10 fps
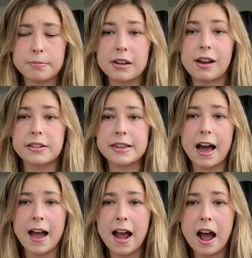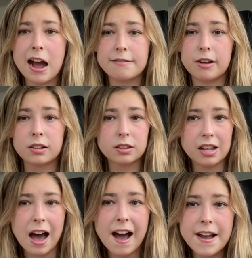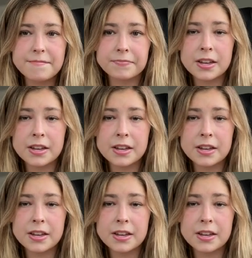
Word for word: because I have a lot